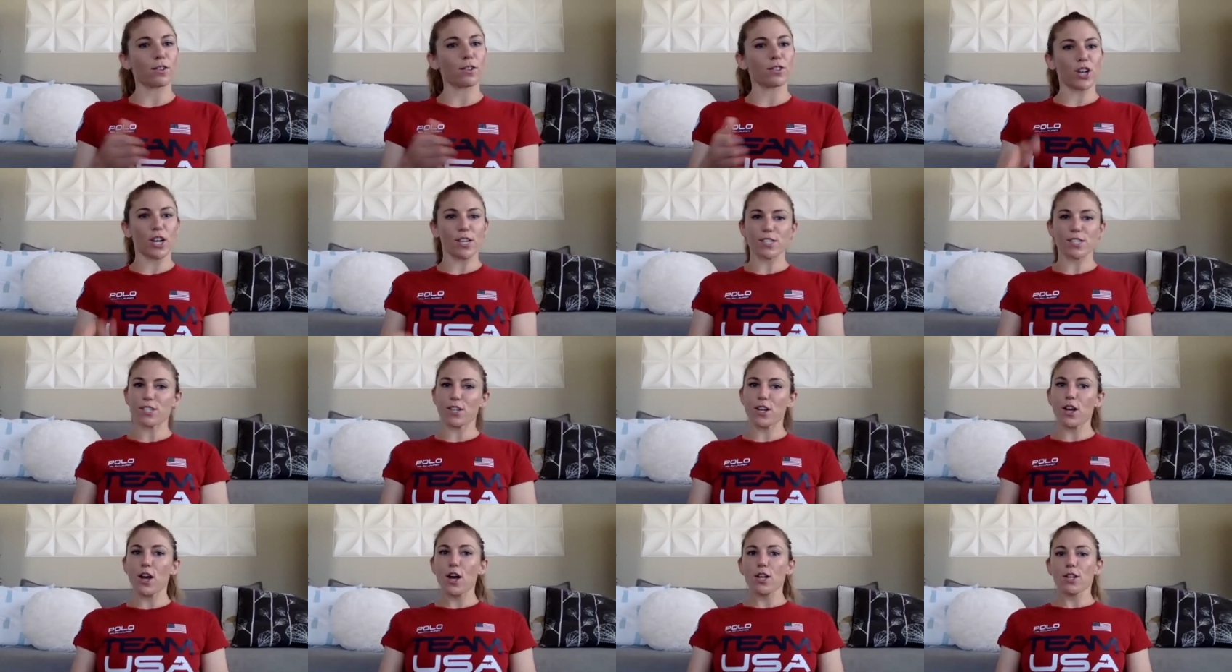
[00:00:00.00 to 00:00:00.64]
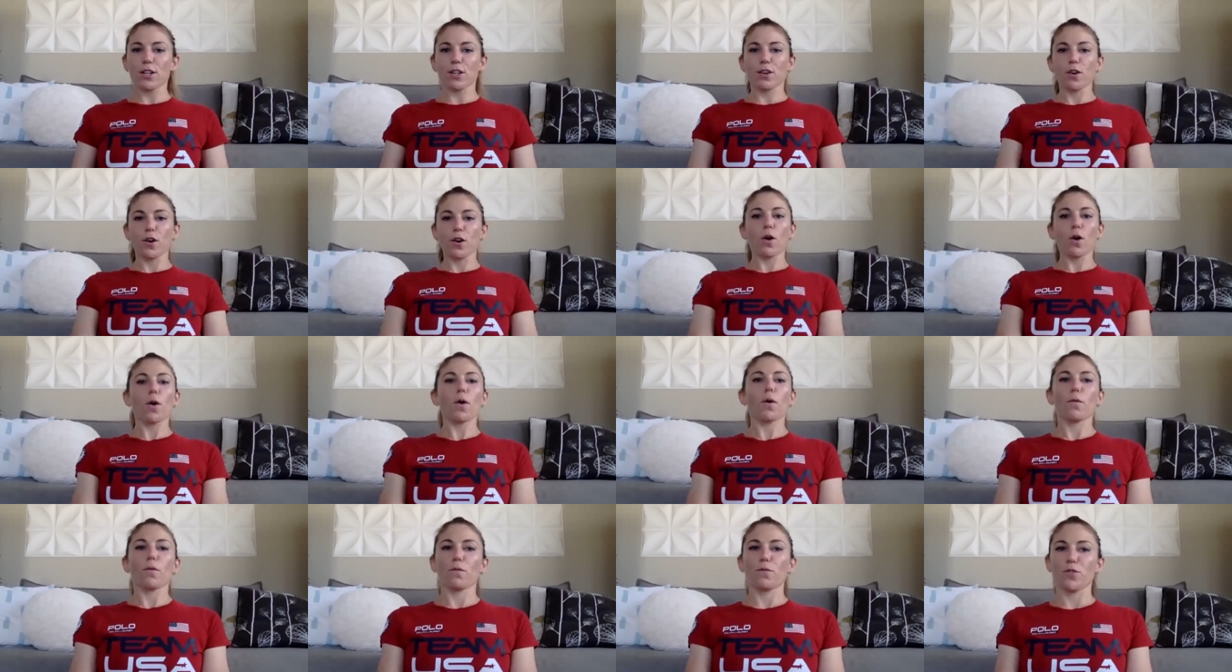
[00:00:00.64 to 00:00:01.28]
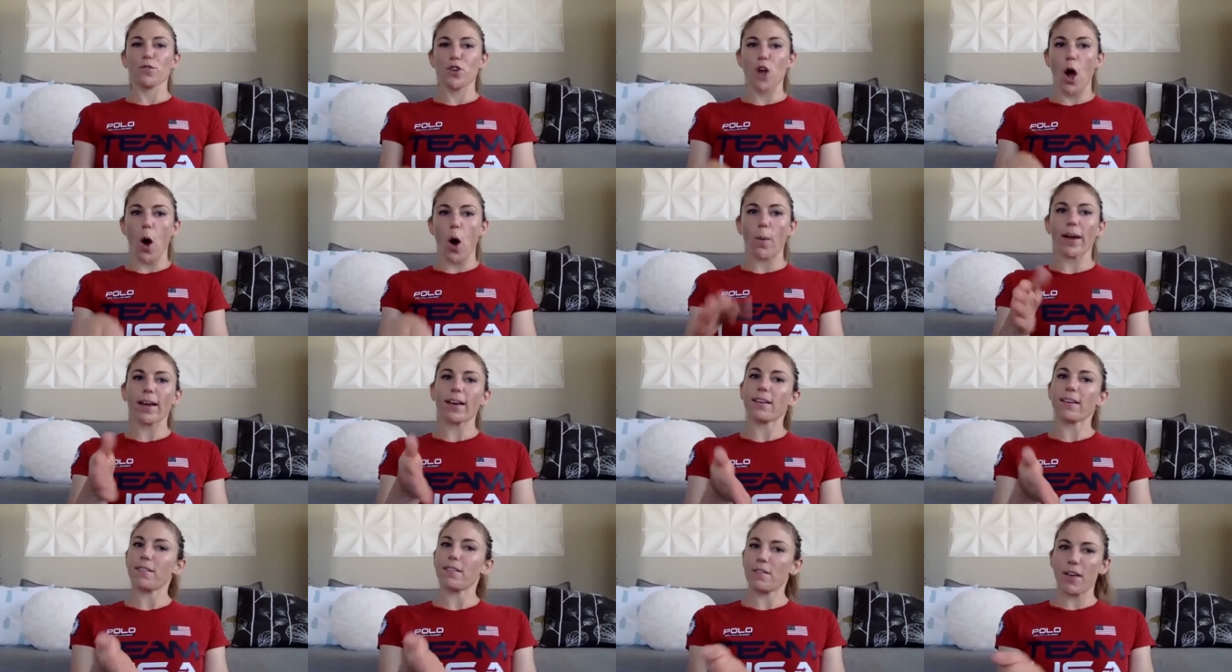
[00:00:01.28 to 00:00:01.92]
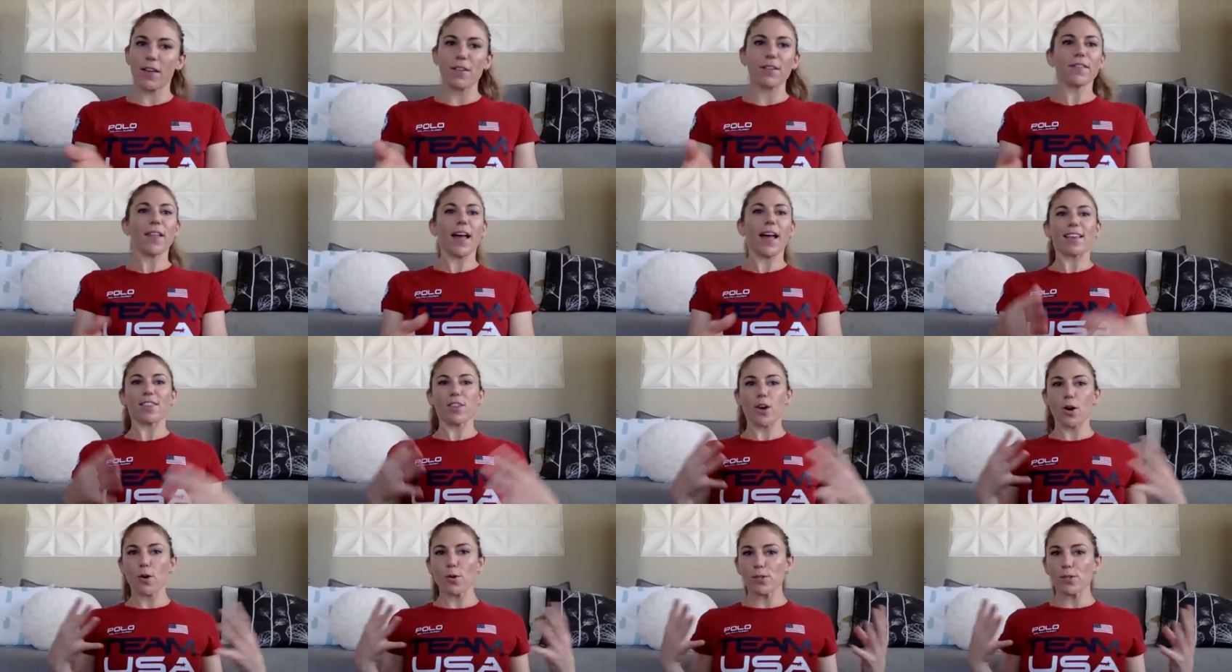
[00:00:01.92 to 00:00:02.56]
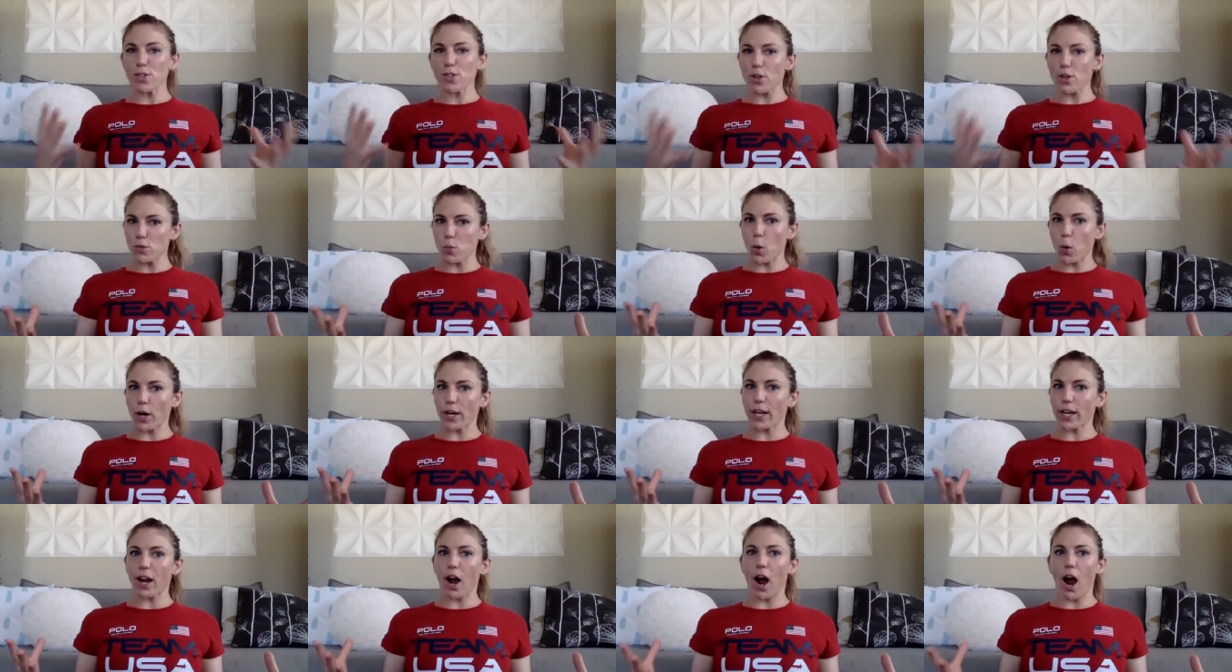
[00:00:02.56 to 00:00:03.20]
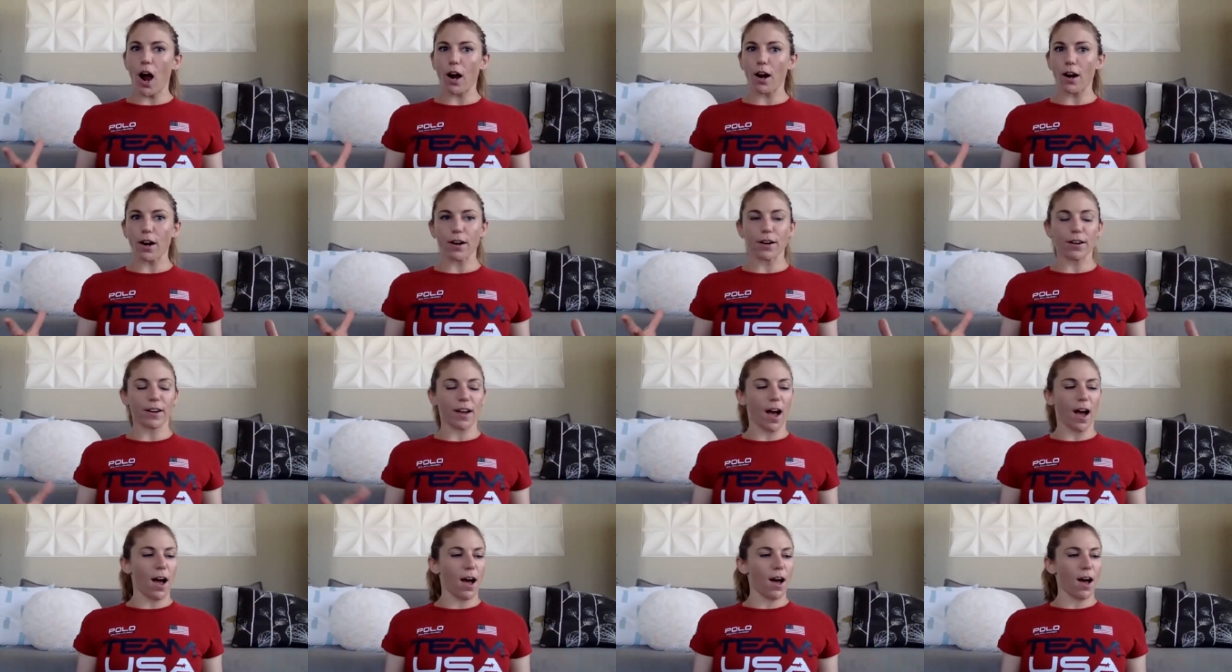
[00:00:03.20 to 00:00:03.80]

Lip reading: just knowing, and like those working hard,